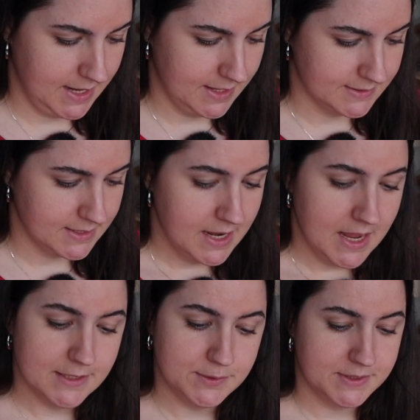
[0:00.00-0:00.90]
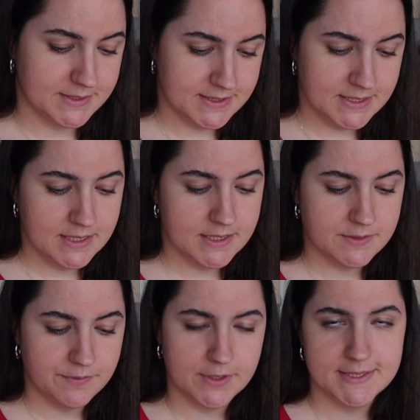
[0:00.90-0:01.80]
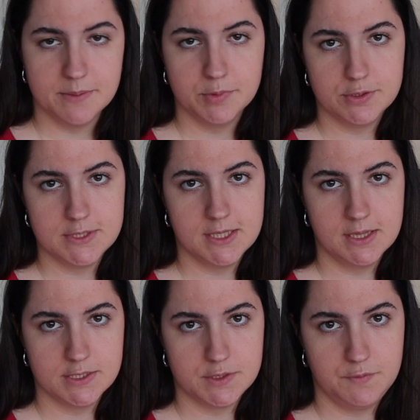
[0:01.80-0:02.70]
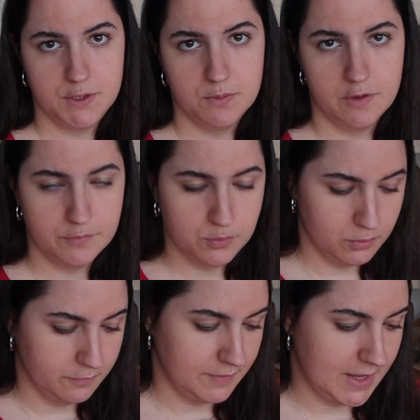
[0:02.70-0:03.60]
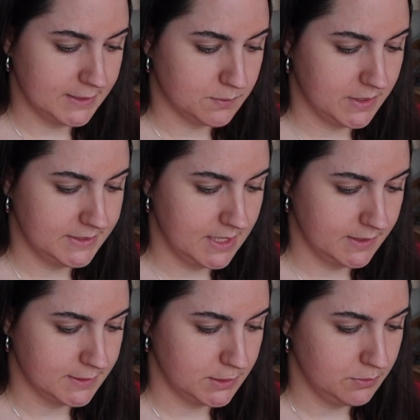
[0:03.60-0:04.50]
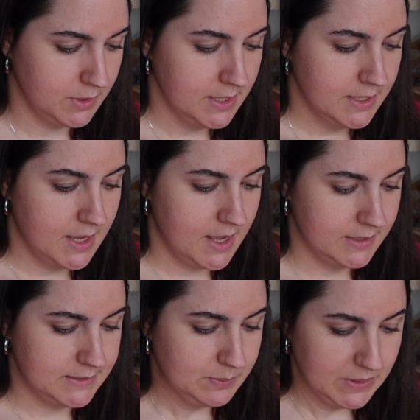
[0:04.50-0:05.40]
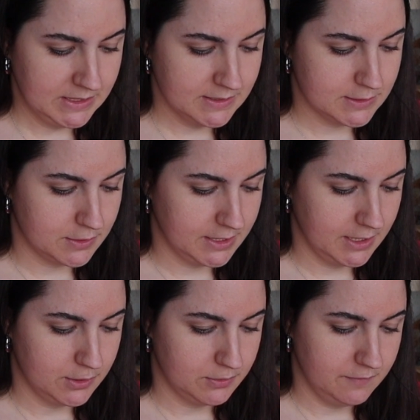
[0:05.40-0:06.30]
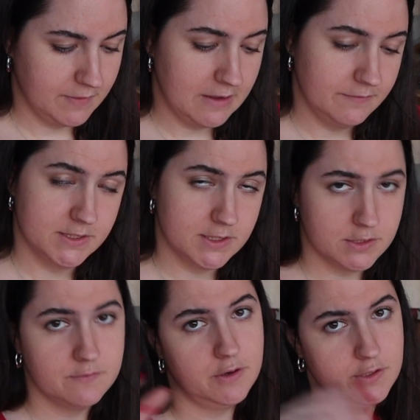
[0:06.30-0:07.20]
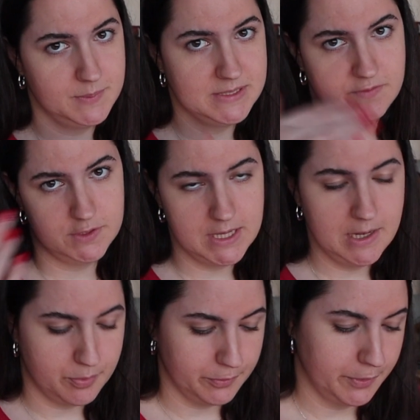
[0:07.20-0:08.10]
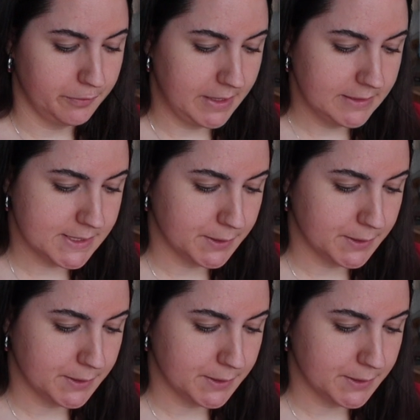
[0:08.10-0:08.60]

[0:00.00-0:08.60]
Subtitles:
And as you can see, it's very similar to the list view of Google Flights, where it tells you Spain starting at 35. This is very specific to April though, right?